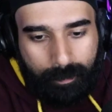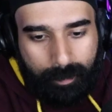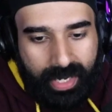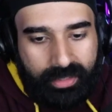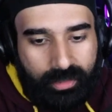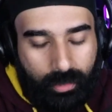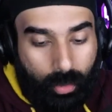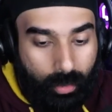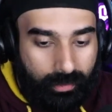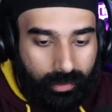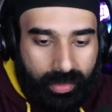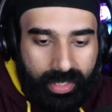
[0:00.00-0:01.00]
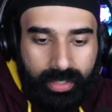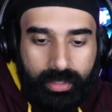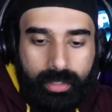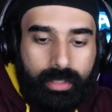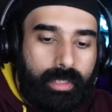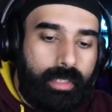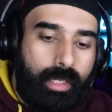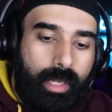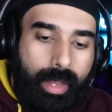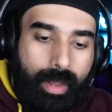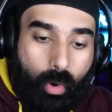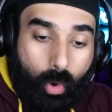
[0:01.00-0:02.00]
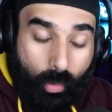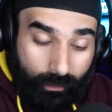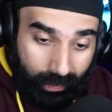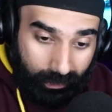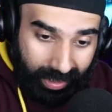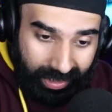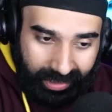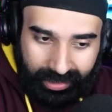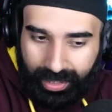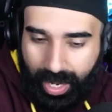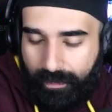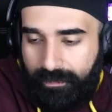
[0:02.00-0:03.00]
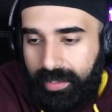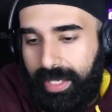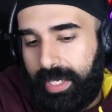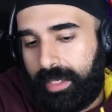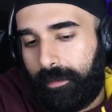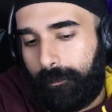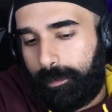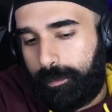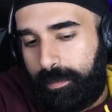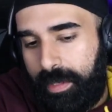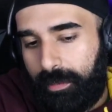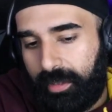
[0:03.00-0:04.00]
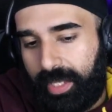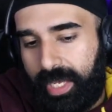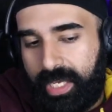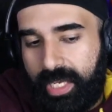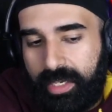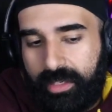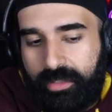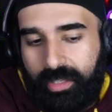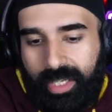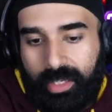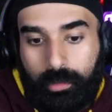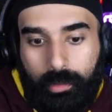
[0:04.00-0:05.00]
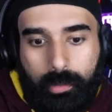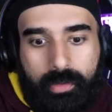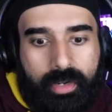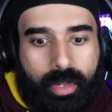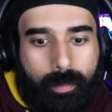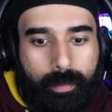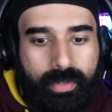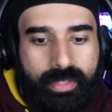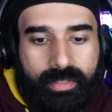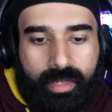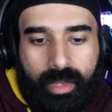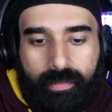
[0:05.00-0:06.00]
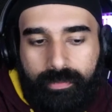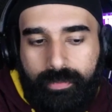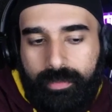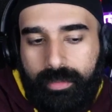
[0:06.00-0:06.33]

Baked or overrated? Overrated? I feel like people like it to like load it up with stuff.